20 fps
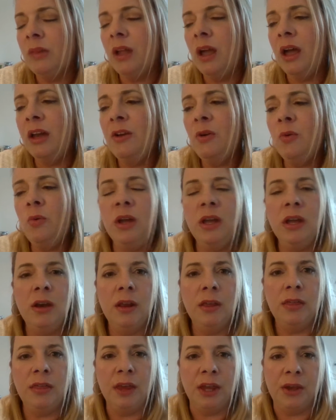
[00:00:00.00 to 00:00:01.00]
I don't want you
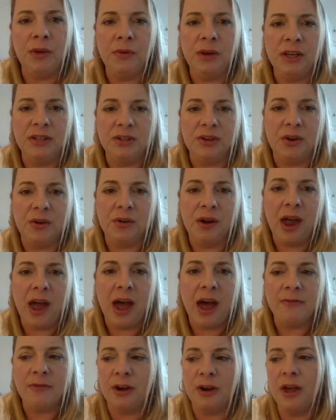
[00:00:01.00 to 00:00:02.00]
to think you need to go to
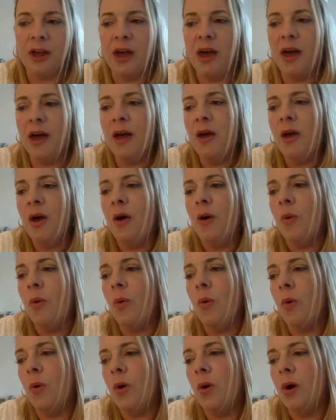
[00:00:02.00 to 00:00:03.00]
Africa
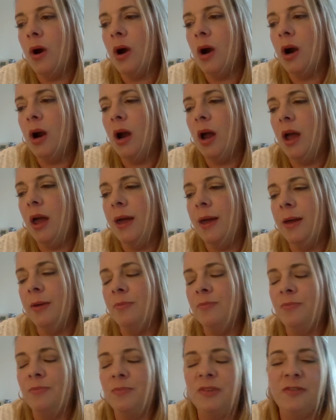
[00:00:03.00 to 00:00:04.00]
or
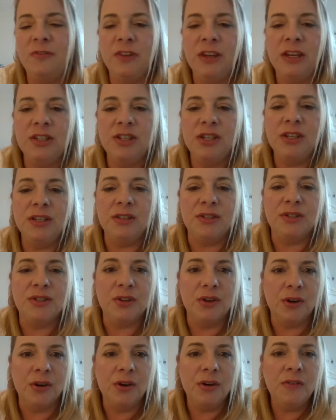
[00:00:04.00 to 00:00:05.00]
Fiji to
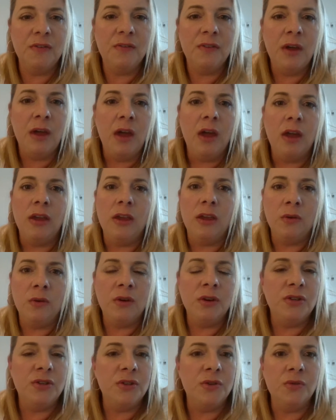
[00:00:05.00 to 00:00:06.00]
serve. You
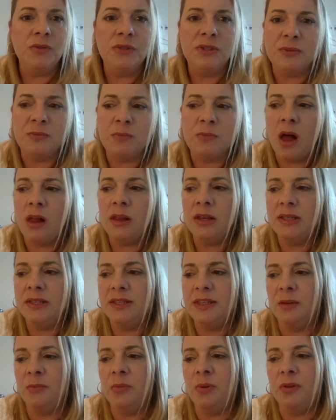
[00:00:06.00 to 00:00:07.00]
can do small and
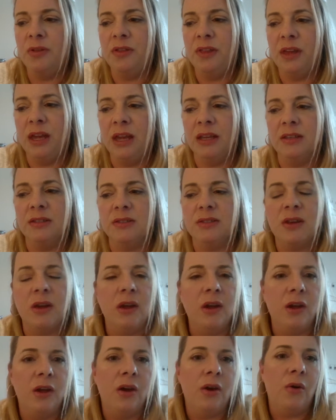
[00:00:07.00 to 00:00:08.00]
simple things
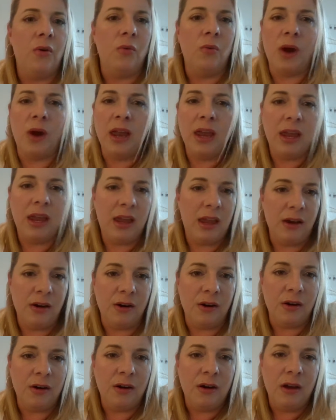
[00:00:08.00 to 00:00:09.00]
right
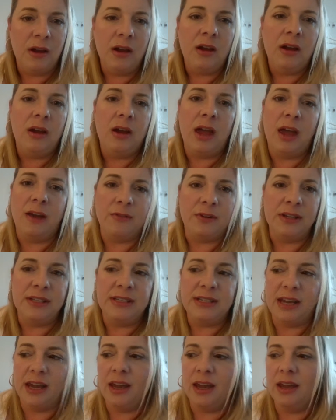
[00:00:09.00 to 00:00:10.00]
here every
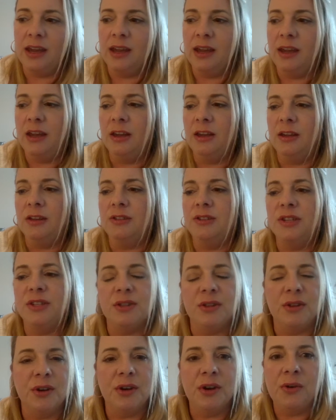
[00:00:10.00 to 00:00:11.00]
day.
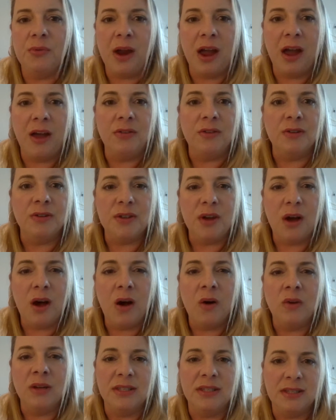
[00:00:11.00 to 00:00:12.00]
Just look around. There's
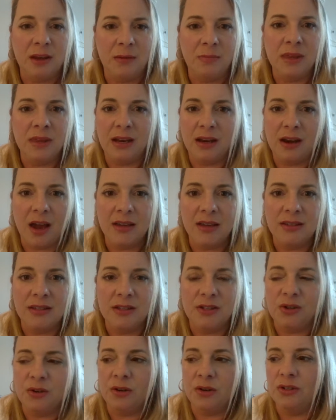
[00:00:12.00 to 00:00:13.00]
always something nice
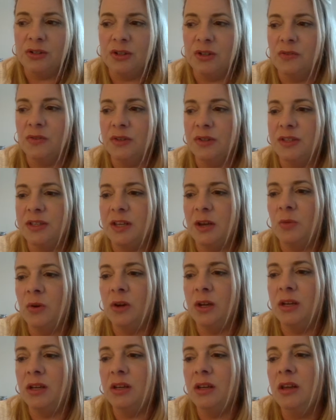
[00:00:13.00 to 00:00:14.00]
that you can do for
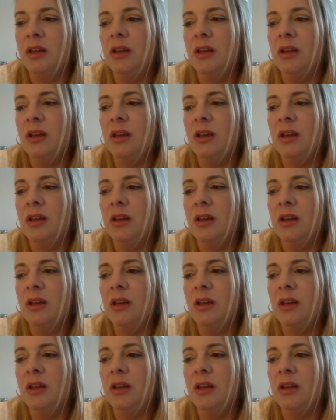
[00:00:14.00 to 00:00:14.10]
someone.